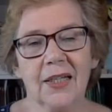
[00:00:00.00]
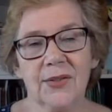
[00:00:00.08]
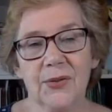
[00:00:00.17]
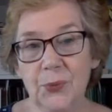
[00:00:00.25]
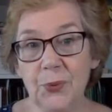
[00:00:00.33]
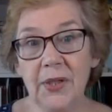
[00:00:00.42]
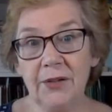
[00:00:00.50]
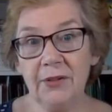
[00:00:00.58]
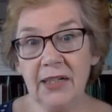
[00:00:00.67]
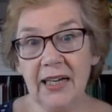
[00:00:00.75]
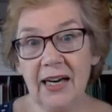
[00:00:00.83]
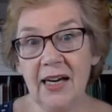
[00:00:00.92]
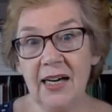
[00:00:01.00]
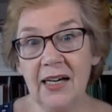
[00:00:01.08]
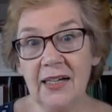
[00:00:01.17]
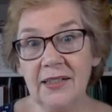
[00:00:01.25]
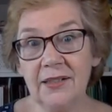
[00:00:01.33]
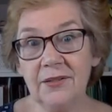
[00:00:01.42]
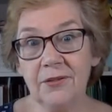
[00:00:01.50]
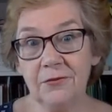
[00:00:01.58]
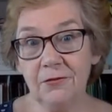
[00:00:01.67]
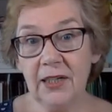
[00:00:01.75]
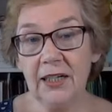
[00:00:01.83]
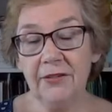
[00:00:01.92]
it's really, really hard
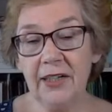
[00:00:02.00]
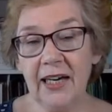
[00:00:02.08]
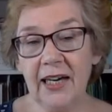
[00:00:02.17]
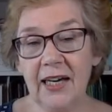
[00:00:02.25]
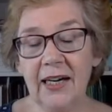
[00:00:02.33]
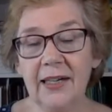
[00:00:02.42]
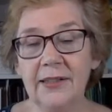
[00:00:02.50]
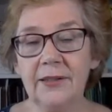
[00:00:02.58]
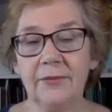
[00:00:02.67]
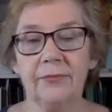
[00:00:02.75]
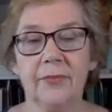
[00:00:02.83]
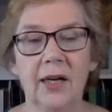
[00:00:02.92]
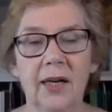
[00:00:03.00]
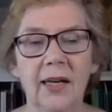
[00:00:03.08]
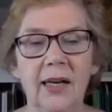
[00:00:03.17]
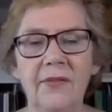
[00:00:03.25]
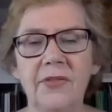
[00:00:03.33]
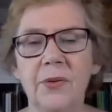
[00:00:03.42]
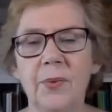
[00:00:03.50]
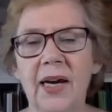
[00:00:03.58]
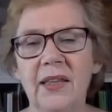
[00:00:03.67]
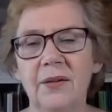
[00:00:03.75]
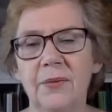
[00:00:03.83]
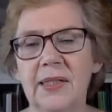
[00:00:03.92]
really, really hard. I love the
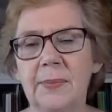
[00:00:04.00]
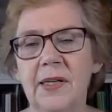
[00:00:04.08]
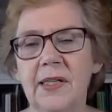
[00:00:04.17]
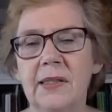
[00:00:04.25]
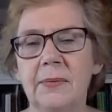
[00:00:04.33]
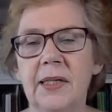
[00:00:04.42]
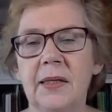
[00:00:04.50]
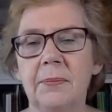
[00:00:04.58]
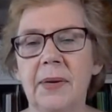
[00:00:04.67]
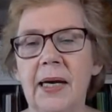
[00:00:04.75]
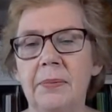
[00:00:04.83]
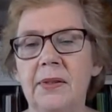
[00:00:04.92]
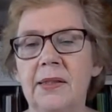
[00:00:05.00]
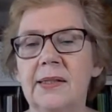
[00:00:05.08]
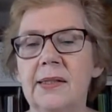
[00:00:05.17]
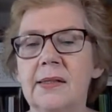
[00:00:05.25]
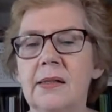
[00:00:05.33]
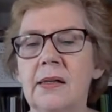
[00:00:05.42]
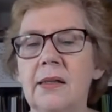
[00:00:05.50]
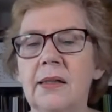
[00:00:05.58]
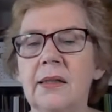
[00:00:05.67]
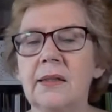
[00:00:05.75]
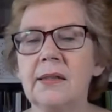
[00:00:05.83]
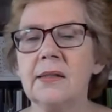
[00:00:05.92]
way that we're supposed to be in a paperless
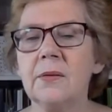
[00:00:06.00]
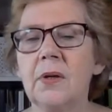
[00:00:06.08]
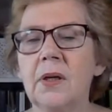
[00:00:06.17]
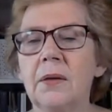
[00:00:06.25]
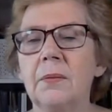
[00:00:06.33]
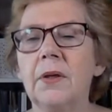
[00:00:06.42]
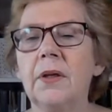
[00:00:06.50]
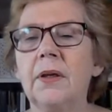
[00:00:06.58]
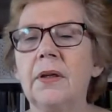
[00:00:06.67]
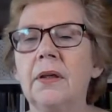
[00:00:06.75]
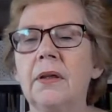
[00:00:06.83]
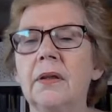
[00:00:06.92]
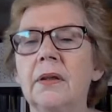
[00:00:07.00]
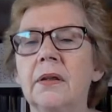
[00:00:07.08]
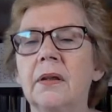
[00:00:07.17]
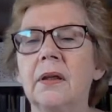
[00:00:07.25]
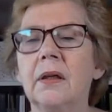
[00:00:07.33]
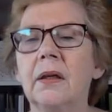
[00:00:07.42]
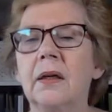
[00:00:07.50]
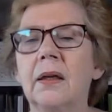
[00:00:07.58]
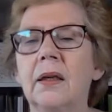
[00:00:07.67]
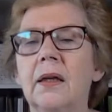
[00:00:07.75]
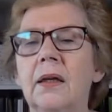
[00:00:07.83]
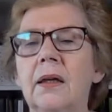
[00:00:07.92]
society and it doesn't quite work.
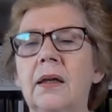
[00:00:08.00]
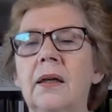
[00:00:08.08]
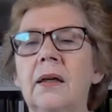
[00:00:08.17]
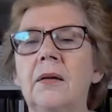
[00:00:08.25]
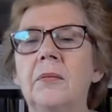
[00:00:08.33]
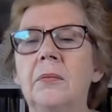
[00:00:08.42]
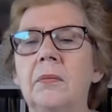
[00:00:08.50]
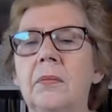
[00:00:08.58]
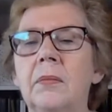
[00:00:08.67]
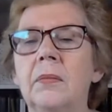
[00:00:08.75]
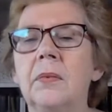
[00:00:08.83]
Um,